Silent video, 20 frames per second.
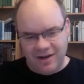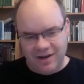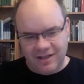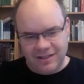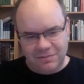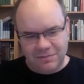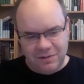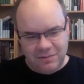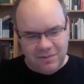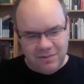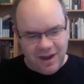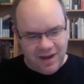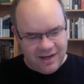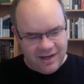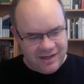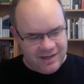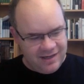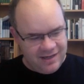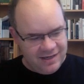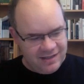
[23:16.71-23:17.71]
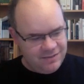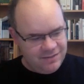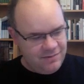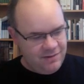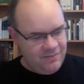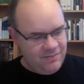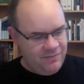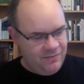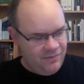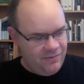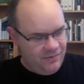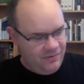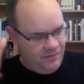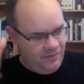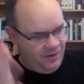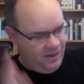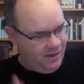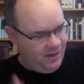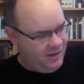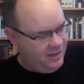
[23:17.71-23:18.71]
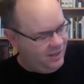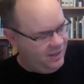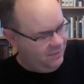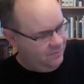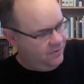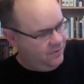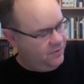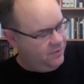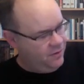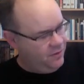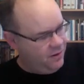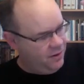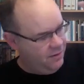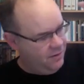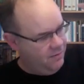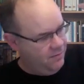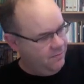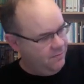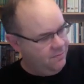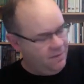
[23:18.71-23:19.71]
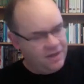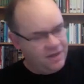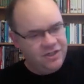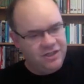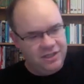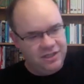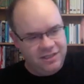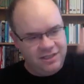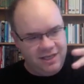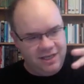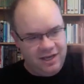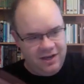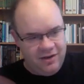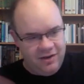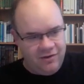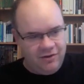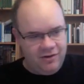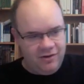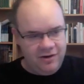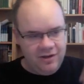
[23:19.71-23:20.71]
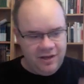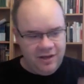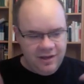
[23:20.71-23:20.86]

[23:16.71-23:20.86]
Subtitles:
It's been marketed as, well, you can keep your budgets here, or